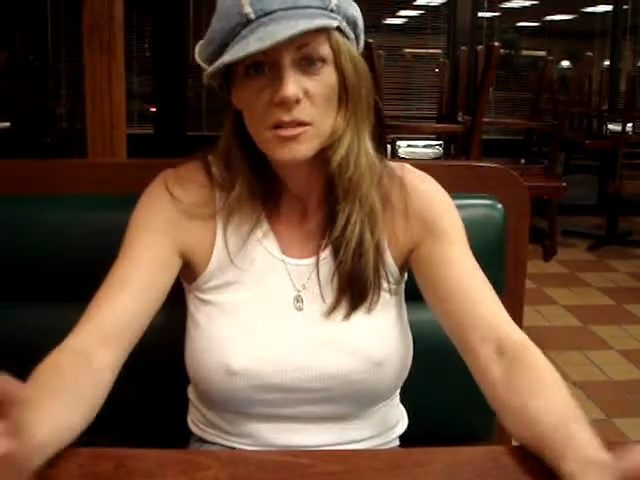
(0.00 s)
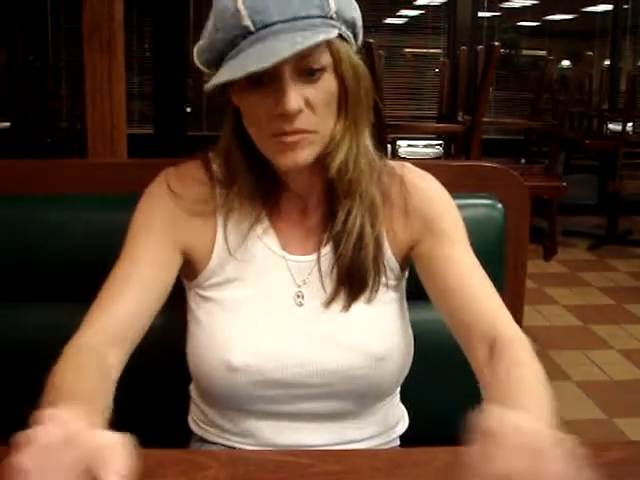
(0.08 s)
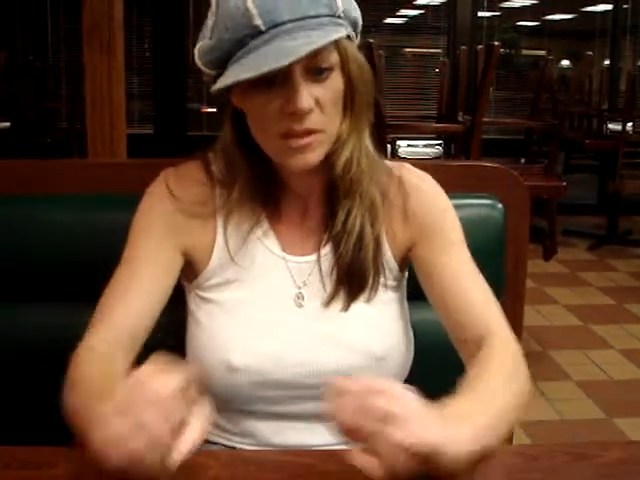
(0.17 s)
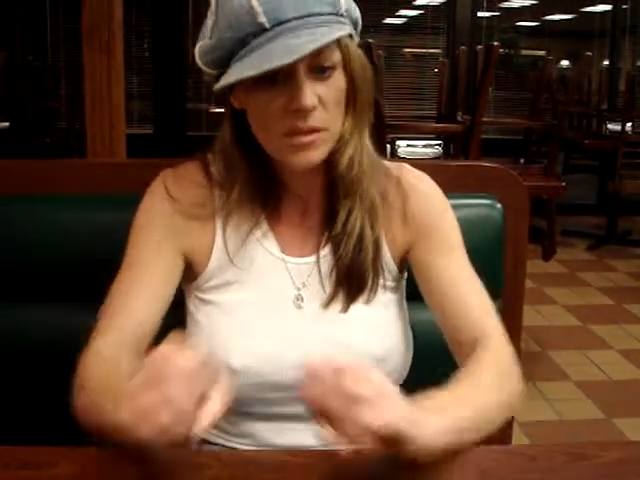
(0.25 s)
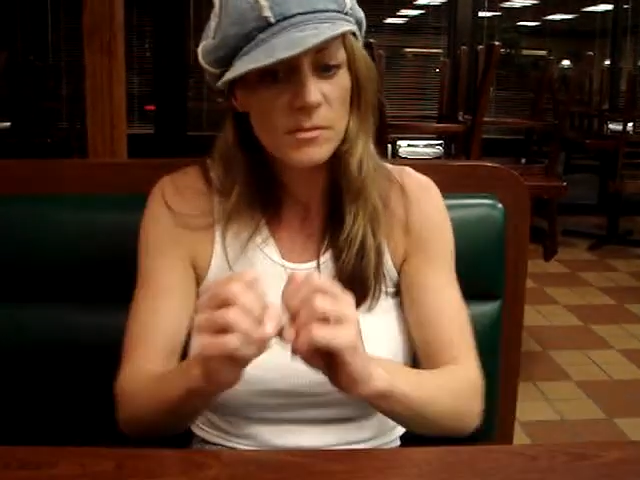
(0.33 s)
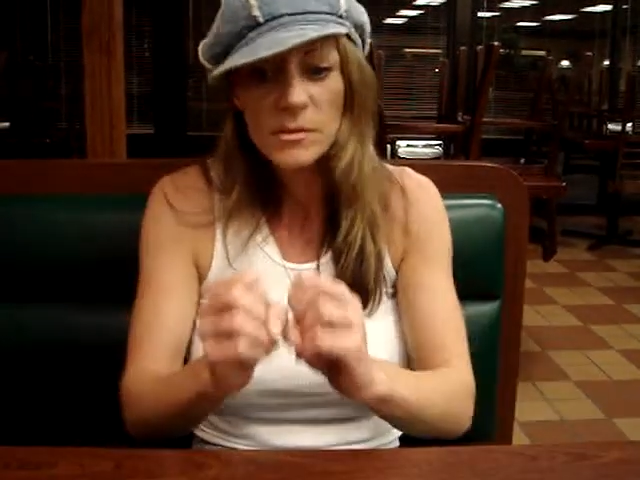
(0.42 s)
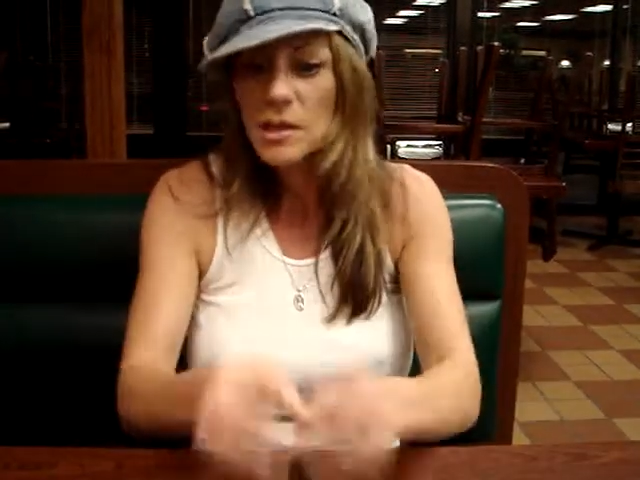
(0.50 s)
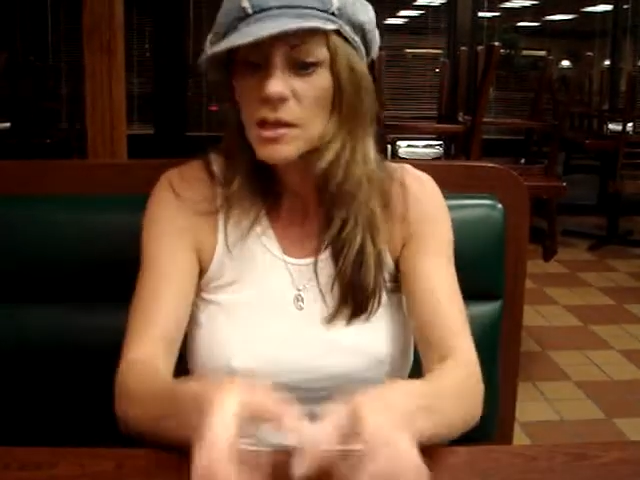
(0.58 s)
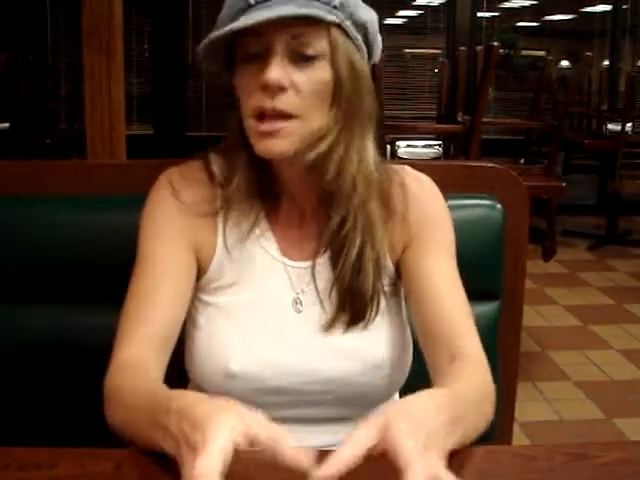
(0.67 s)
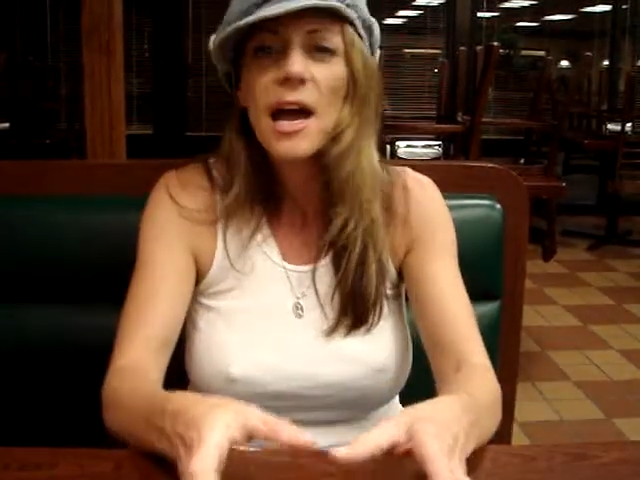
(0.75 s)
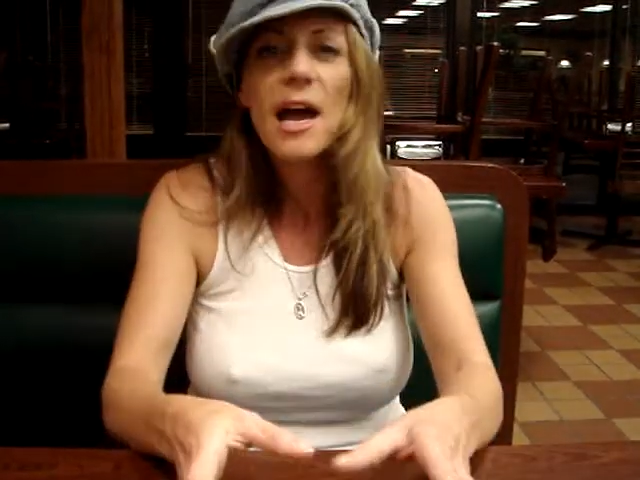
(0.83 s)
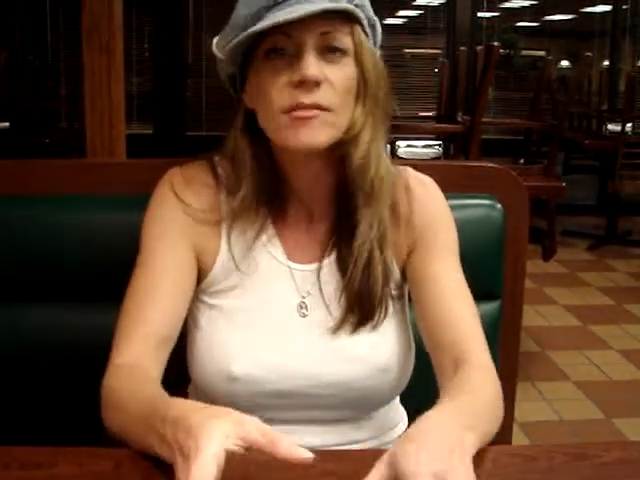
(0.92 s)
They're
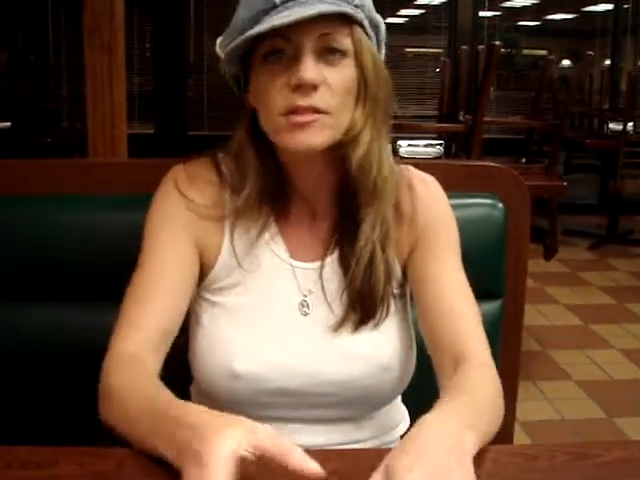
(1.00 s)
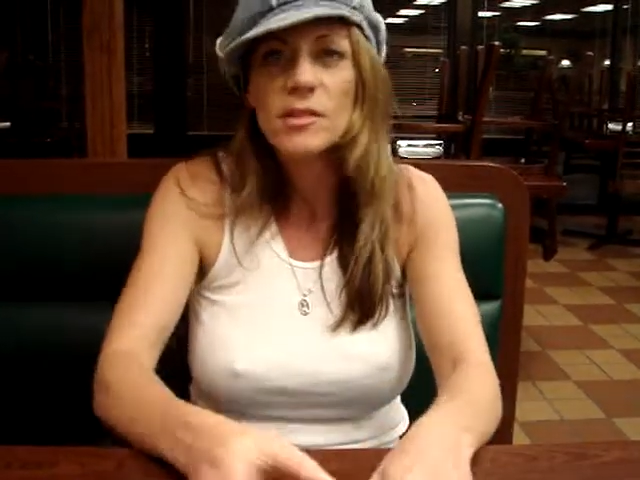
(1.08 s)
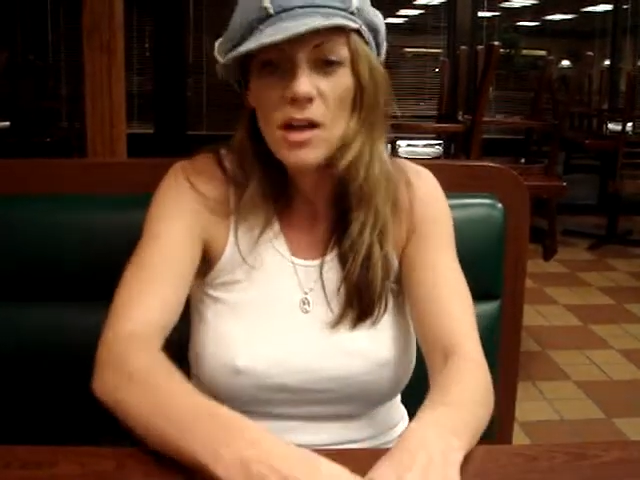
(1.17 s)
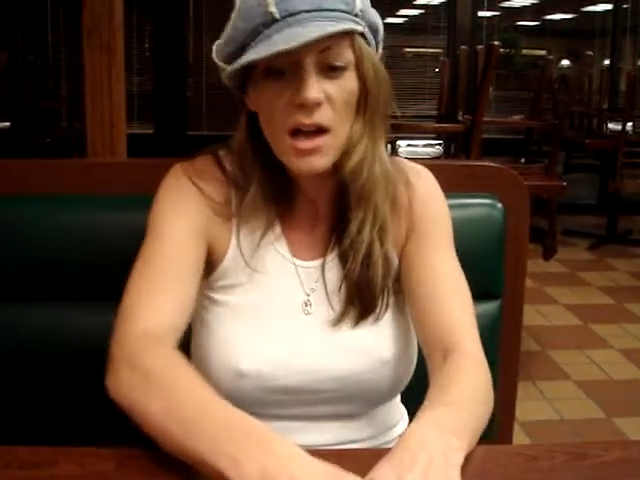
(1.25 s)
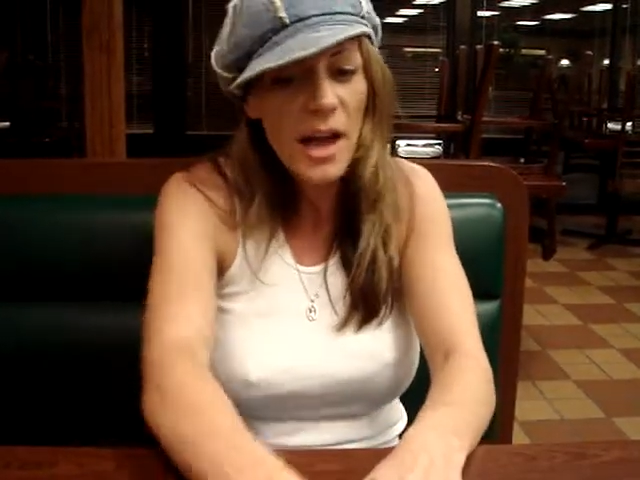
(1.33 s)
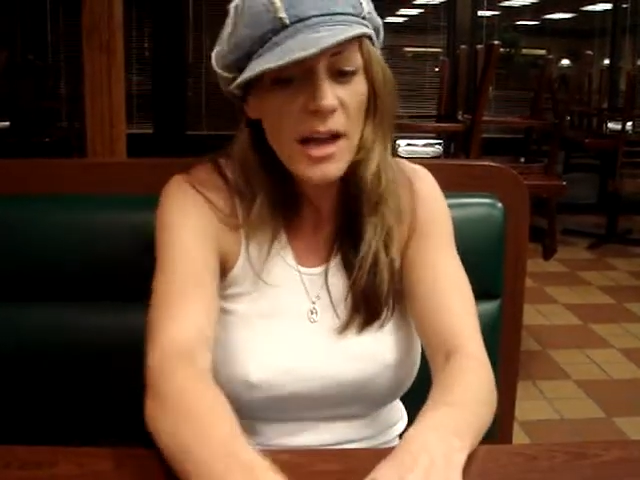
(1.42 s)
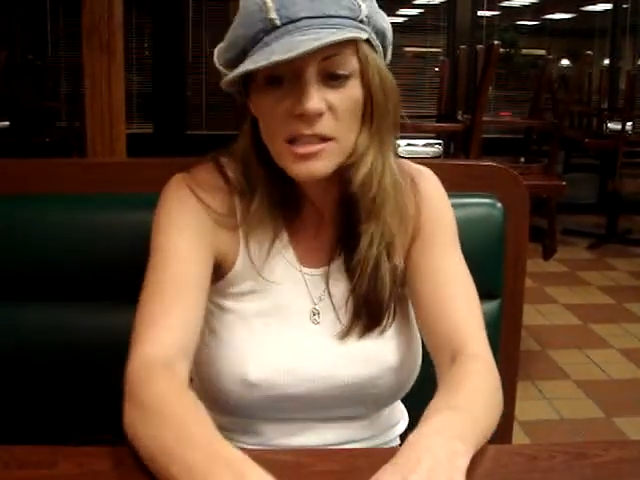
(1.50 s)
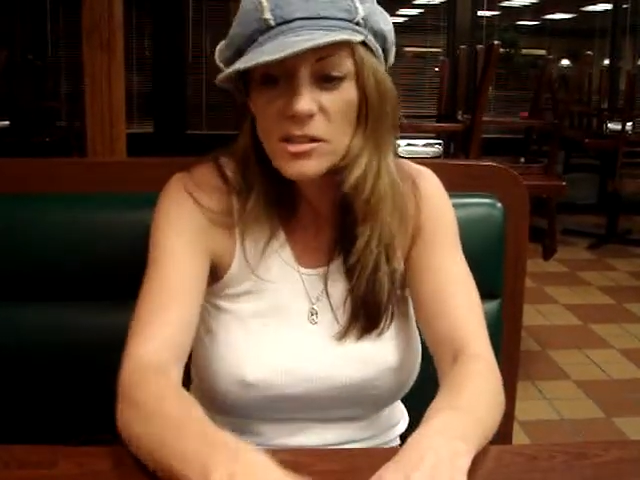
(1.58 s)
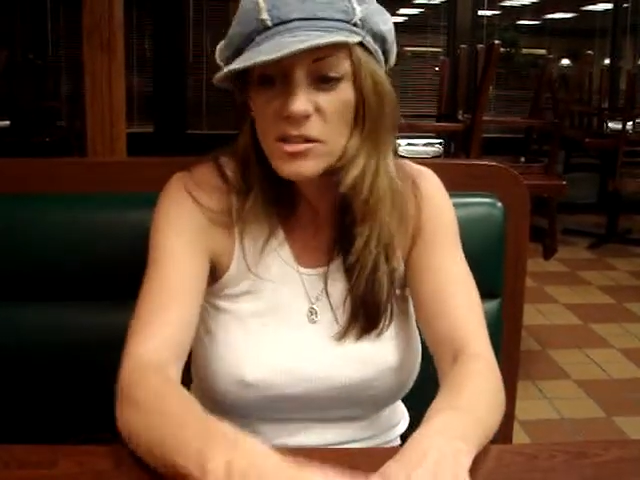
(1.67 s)
not hiding,